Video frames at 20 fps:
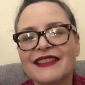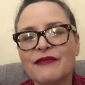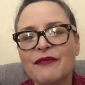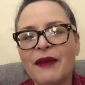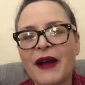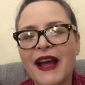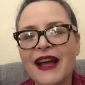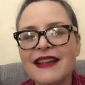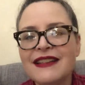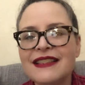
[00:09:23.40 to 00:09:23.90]

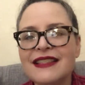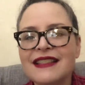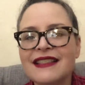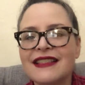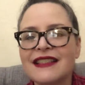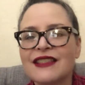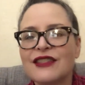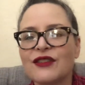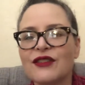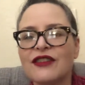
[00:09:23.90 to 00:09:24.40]
Pisces
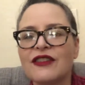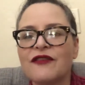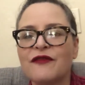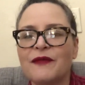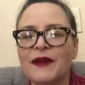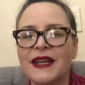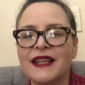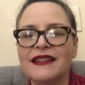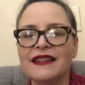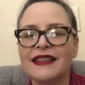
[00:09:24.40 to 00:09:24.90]
has sort of
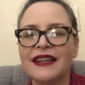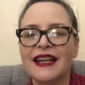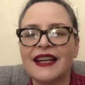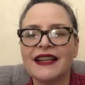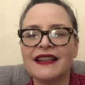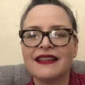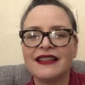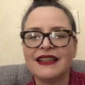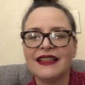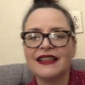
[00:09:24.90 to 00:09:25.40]
been
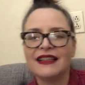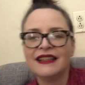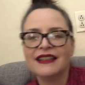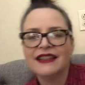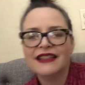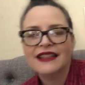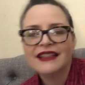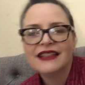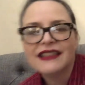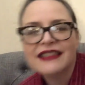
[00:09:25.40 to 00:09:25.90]
like the
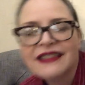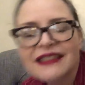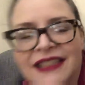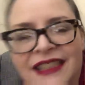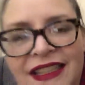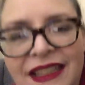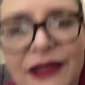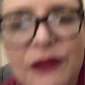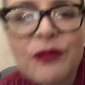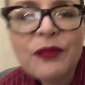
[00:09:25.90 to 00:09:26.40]

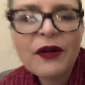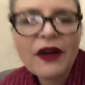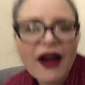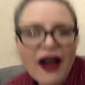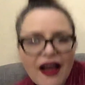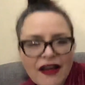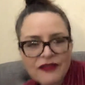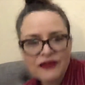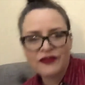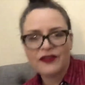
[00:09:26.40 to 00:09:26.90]

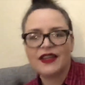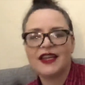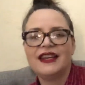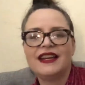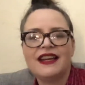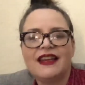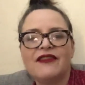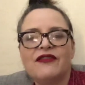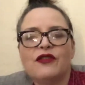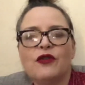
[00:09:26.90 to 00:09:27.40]

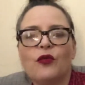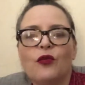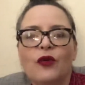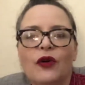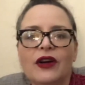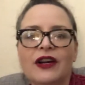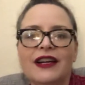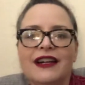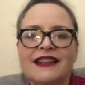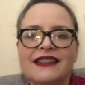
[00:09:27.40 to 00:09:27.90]
prophet in the
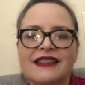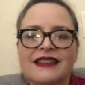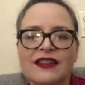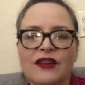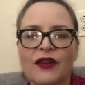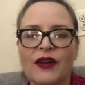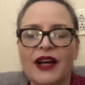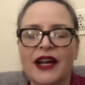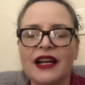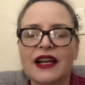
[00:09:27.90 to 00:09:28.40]
woods
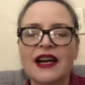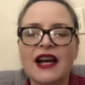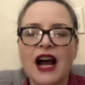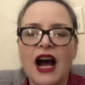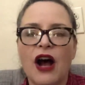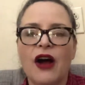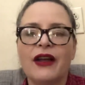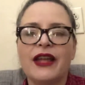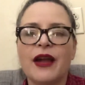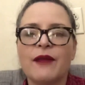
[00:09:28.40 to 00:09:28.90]
going,
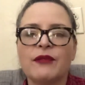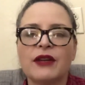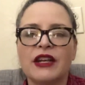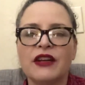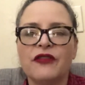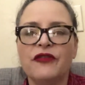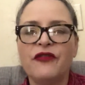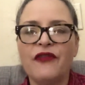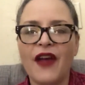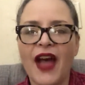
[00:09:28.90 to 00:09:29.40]
okay, I'm going
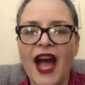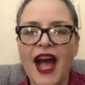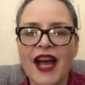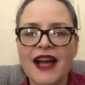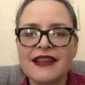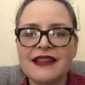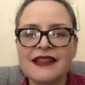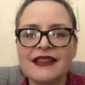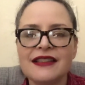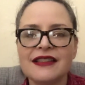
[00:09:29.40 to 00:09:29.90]
to
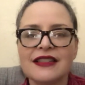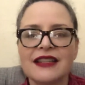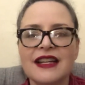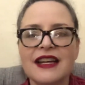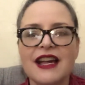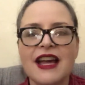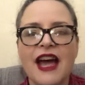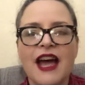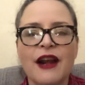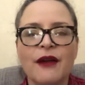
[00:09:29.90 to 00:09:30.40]
fast
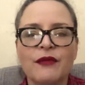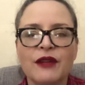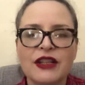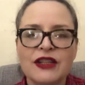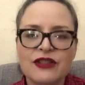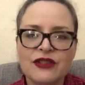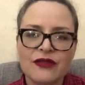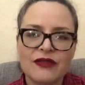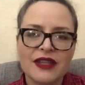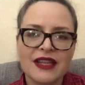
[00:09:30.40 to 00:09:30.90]
and I'm going to
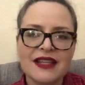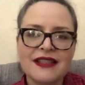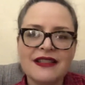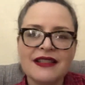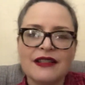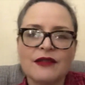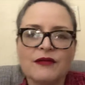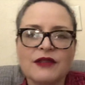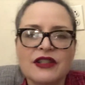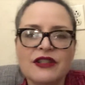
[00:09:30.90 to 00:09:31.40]
do this
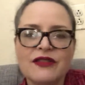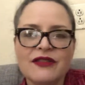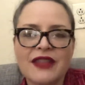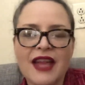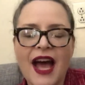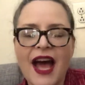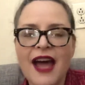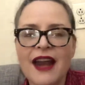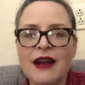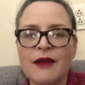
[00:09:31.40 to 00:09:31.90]
and I'm going to do
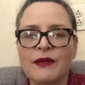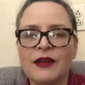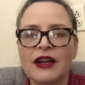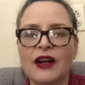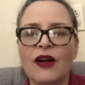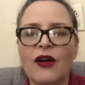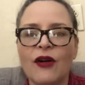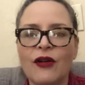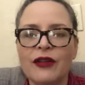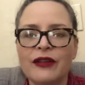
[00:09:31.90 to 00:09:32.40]
that. And I'm going
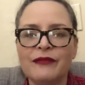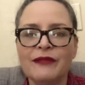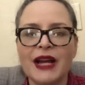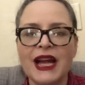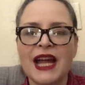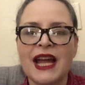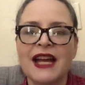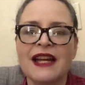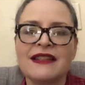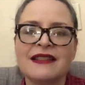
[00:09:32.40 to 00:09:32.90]
to hold my
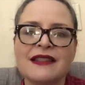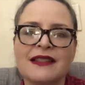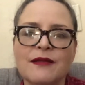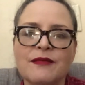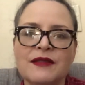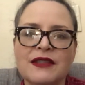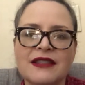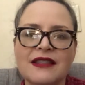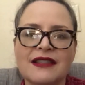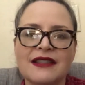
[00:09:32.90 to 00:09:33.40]
hands
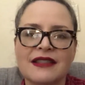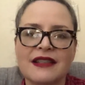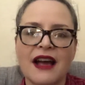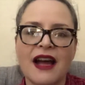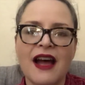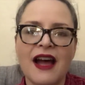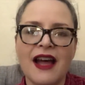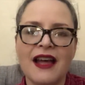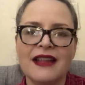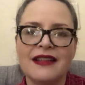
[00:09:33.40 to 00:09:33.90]
up to the
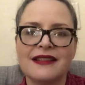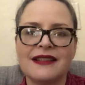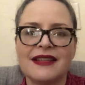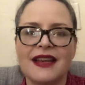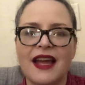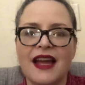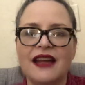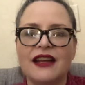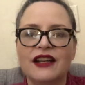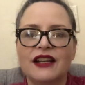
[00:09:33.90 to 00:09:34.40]
sky and
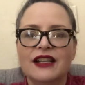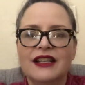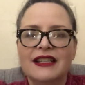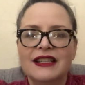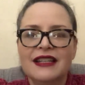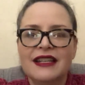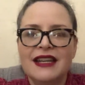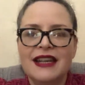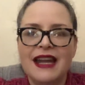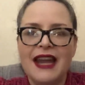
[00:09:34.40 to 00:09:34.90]
say,
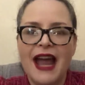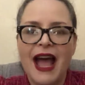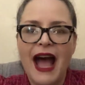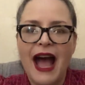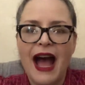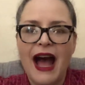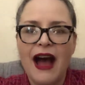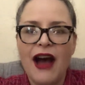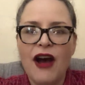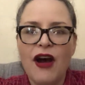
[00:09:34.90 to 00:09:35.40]

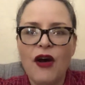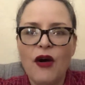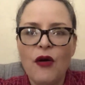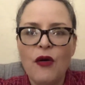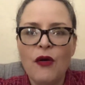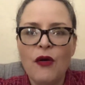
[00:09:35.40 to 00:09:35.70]
now?